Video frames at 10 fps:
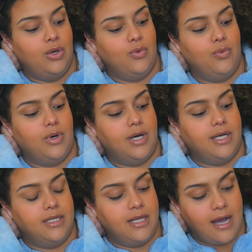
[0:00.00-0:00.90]

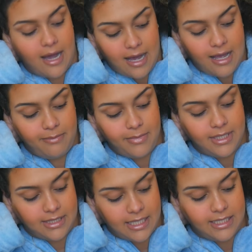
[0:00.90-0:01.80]
what I'm
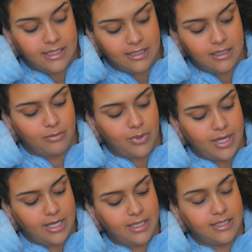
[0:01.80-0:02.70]
excited to
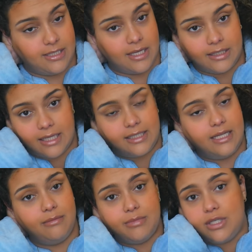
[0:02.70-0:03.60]
celebrate is not that
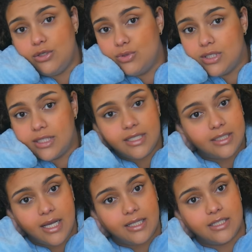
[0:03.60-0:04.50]
deep, then you can think
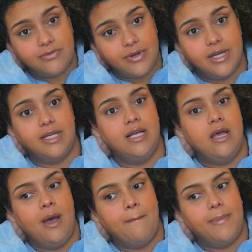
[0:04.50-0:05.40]
that, that's fine.
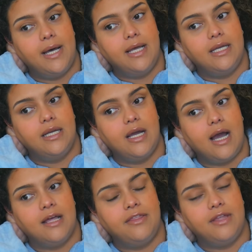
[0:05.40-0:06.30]
But
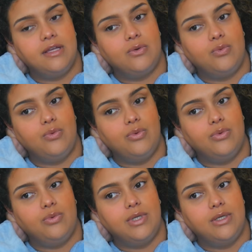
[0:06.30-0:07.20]
I think
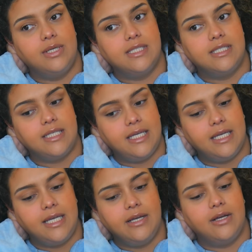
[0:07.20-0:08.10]
what you can see
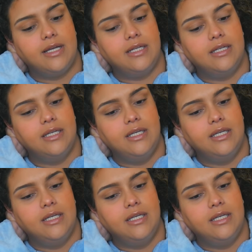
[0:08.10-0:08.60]
here and